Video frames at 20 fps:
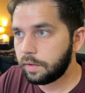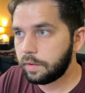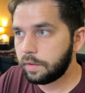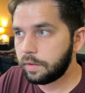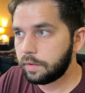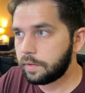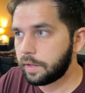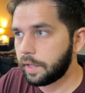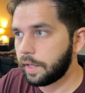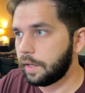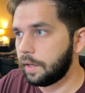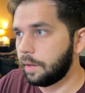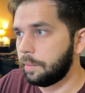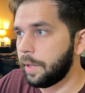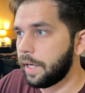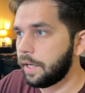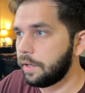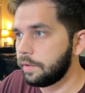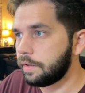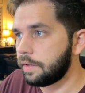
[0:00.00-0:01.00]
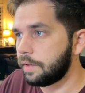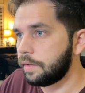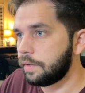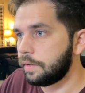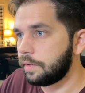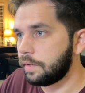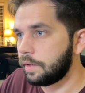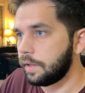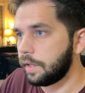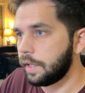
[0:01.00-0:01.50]
say about,
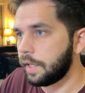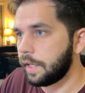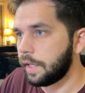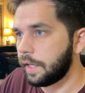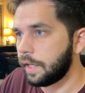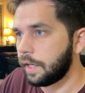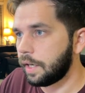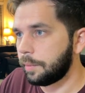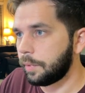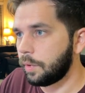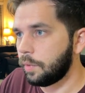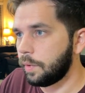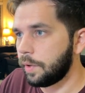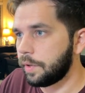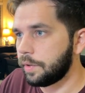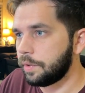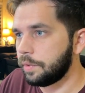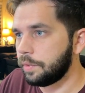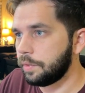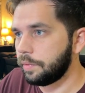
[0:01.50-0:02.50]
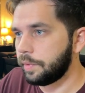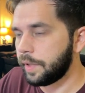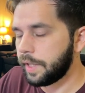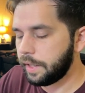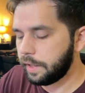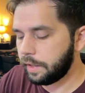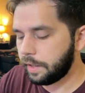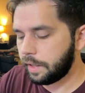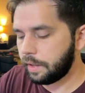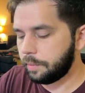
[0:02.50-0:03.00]
and I'm going to
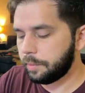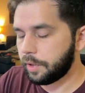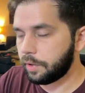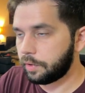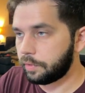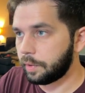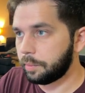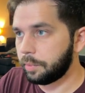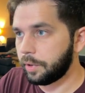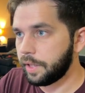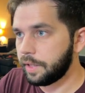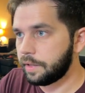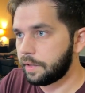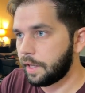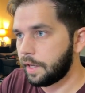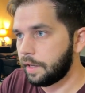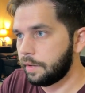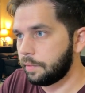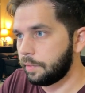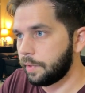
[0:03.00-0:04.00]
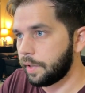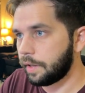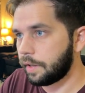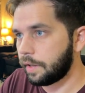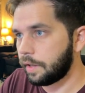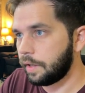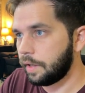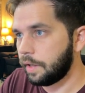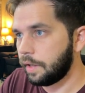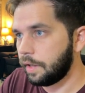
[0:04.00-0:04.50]
rename it or replace that with
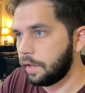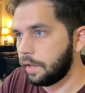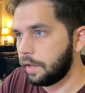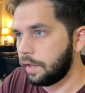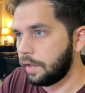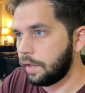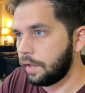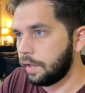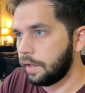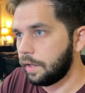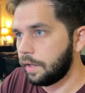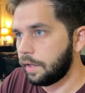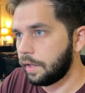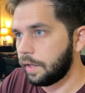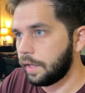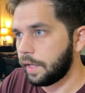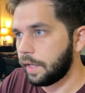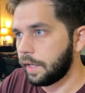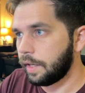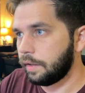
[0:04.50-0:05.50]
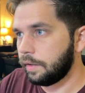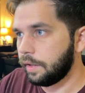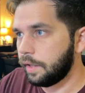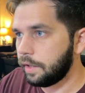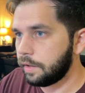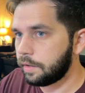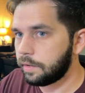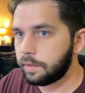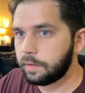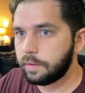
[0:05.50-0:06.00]
analytics.